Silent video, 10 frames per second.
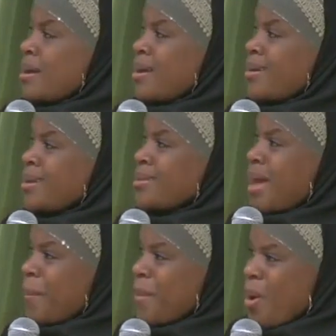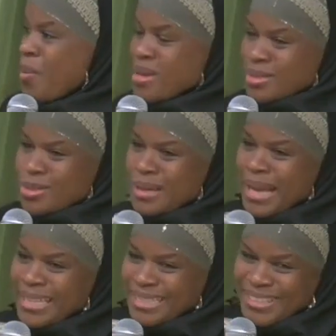And in that moment,
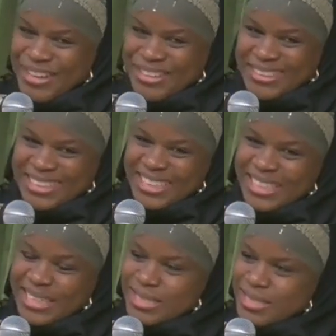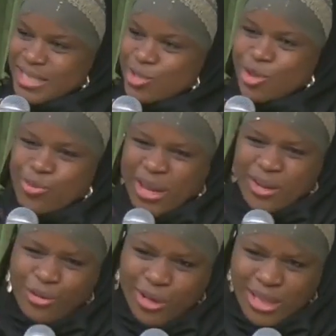subhanAllah, he's he's so
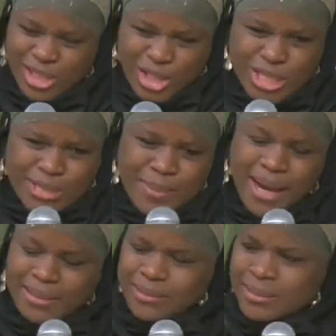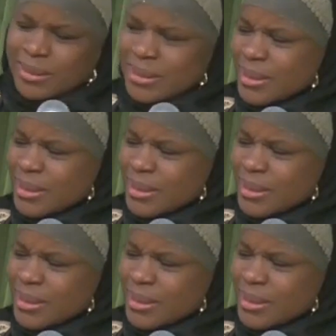angry that she smiled.